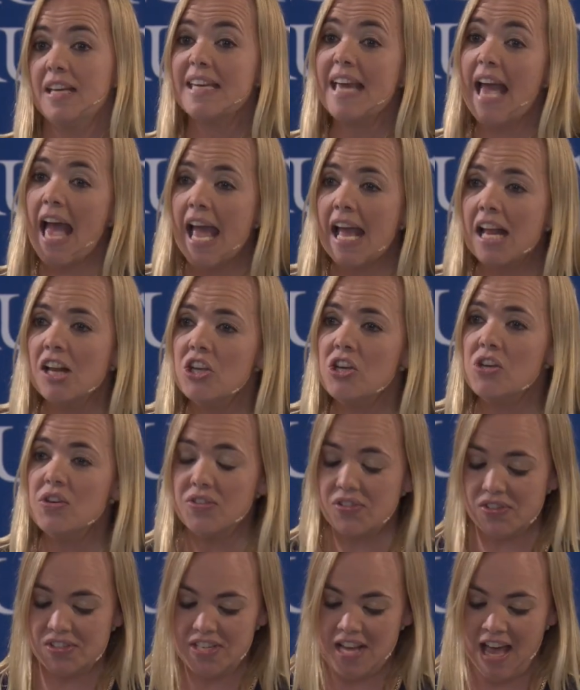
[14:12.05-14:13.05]
Can you
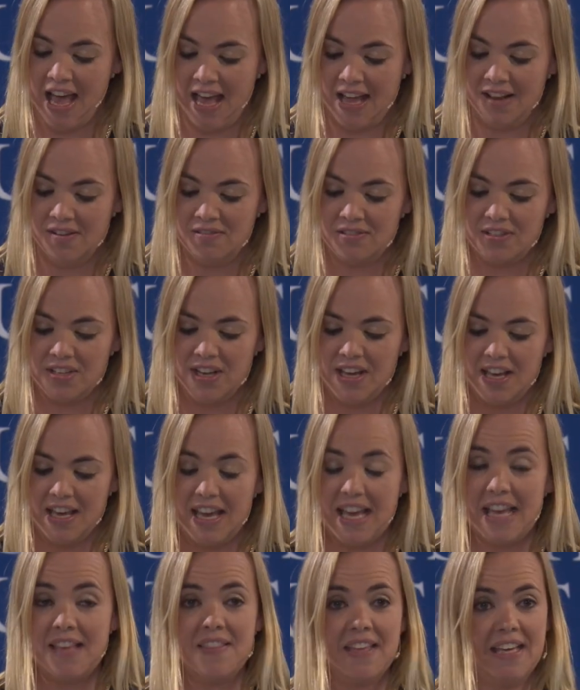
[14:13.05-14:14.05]
stand
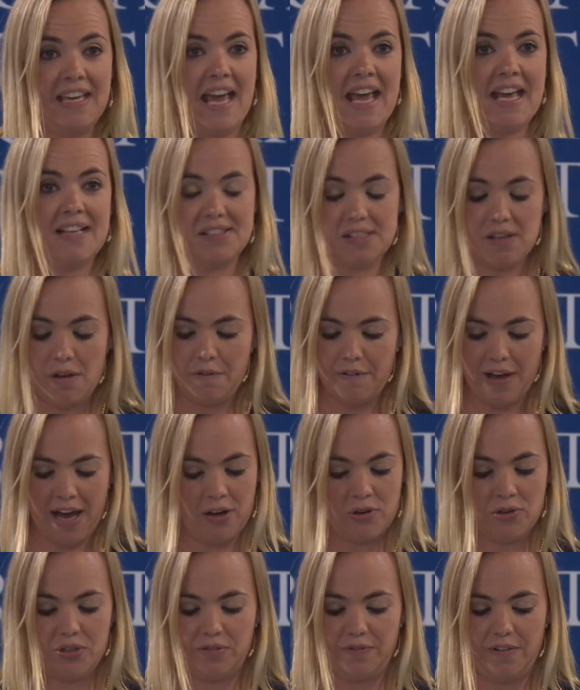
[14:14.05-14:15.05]
in the gates of
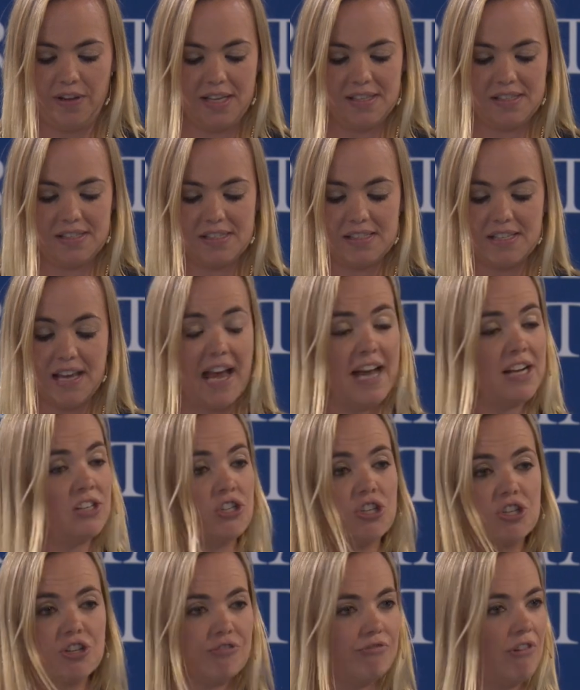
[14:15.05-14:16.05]
Auschwitz and
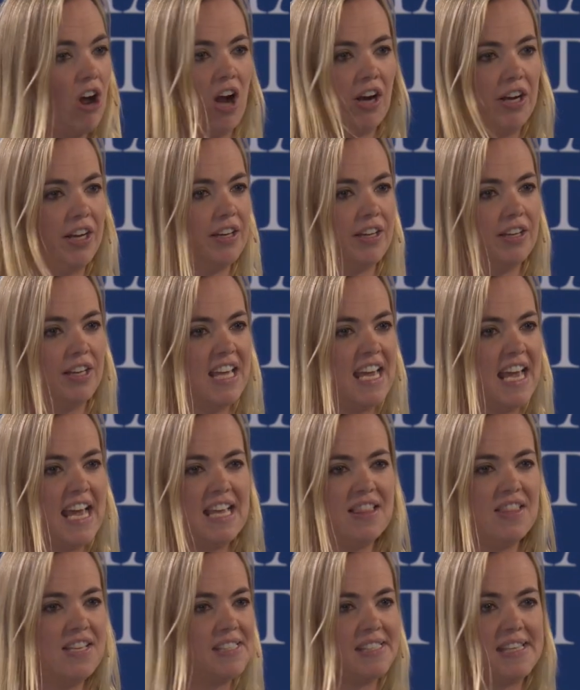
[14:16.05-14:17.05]
shrug
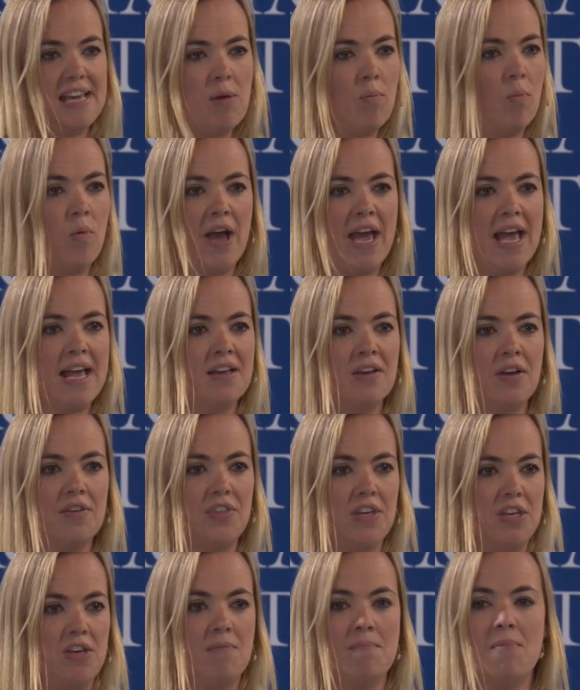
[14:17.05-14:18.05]
in the same way
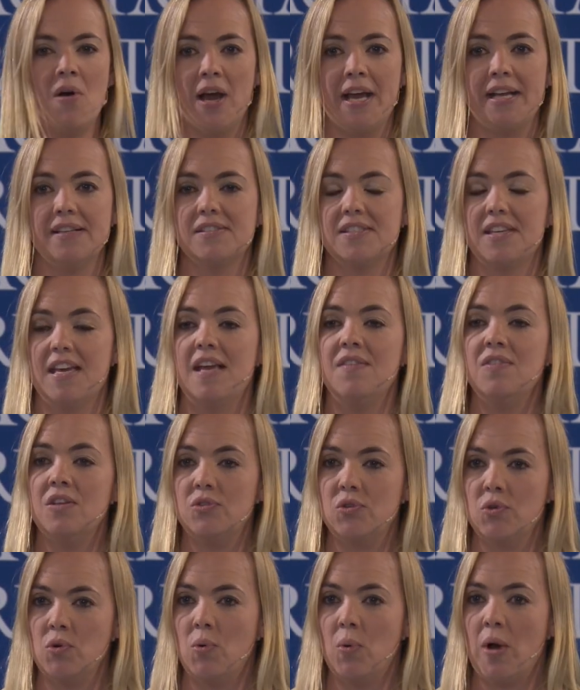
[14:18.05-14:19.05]
that you might in the
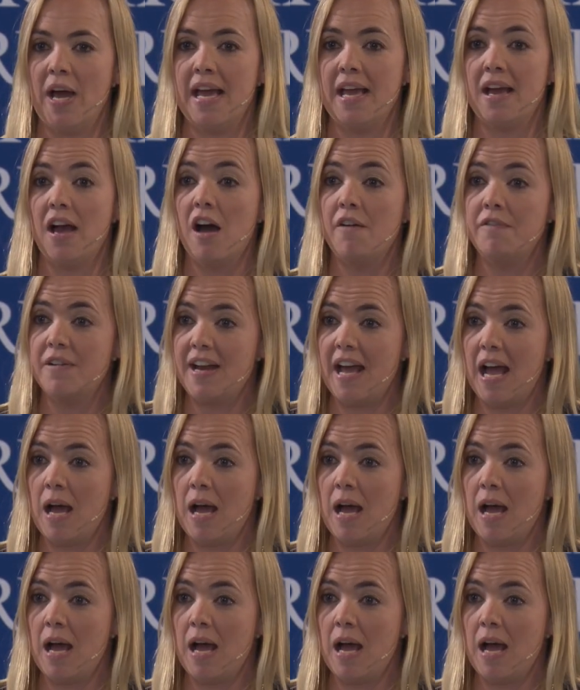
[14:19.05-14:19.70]
doorway of an